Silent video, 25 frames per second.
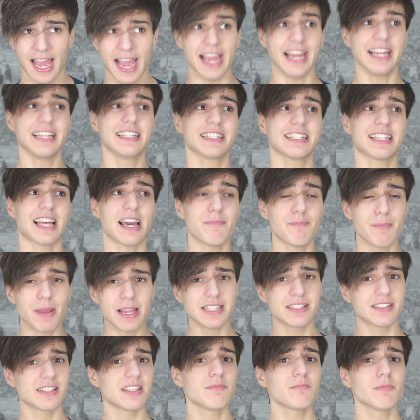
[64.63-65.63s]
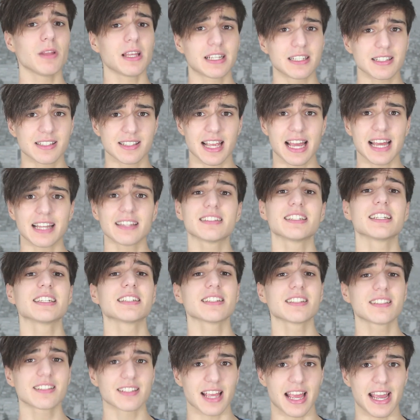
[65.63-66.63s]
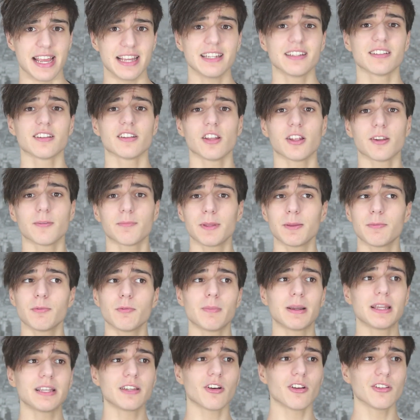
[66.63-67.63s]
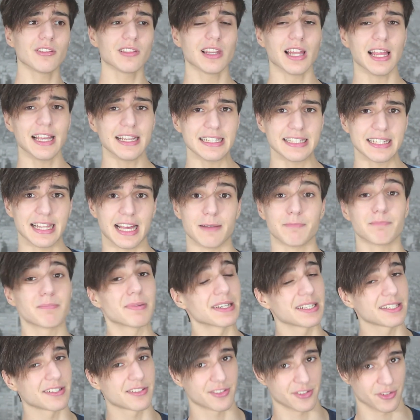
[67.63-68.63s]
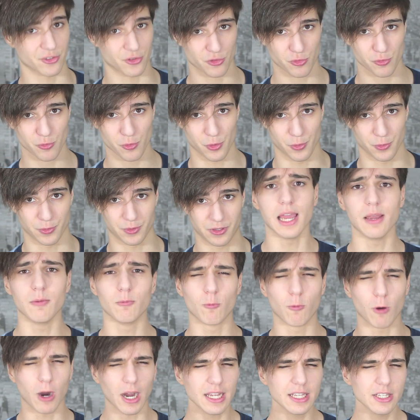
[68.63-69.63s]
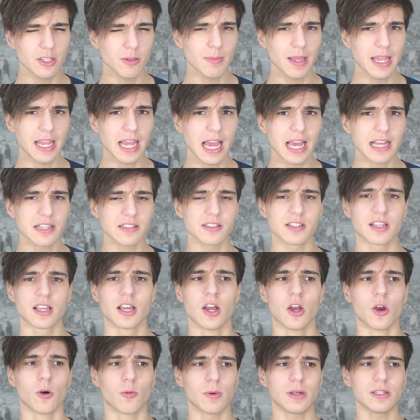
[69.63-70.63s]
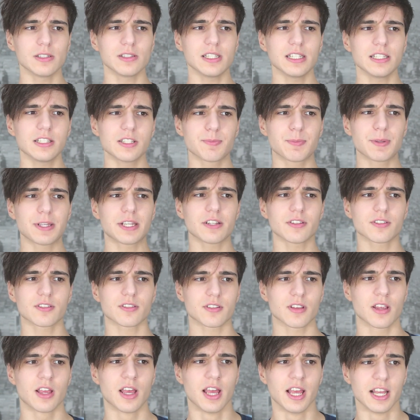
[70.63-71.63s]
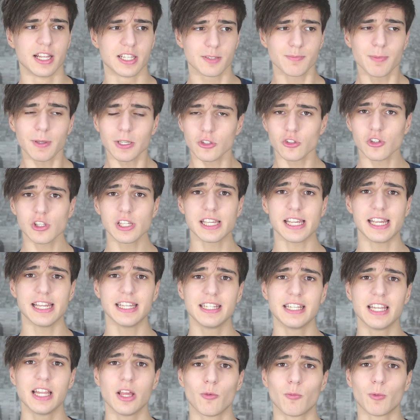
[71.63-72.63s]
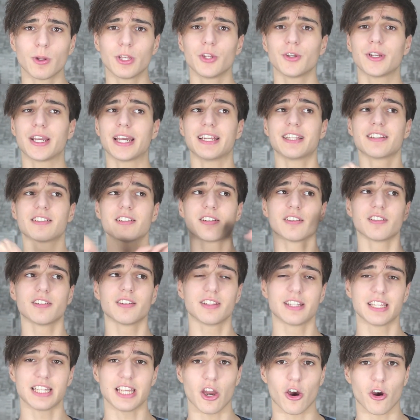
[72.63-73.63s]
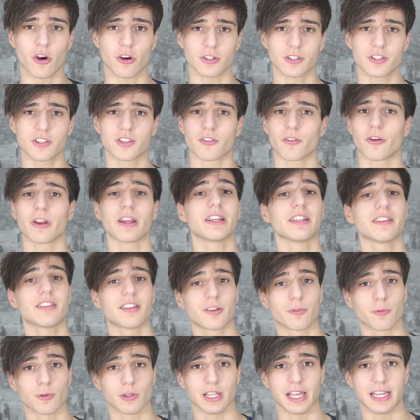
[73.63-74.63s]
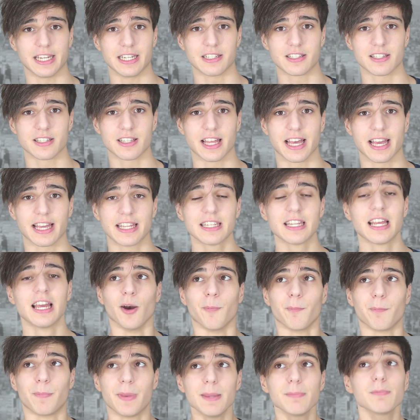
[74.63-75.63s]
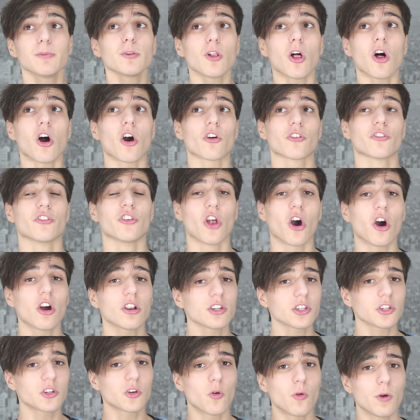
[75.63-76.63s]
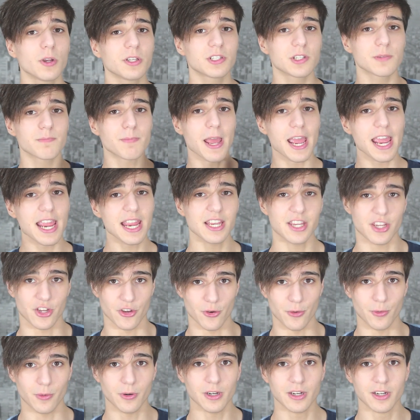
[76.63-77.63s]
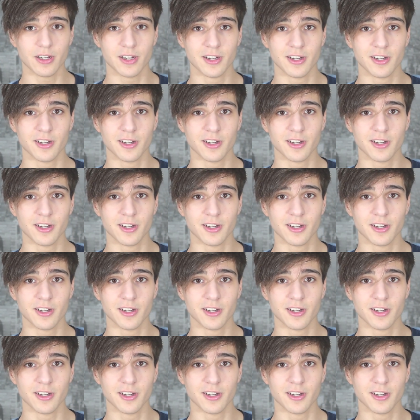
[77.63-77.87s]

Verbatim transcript: And that may seem like a sad thing to say, and a lot of people might not like that, but it's the truth. And why, you may ask? Well, it's because especially in when you get into the arts or anything related to that, people are not going to pay you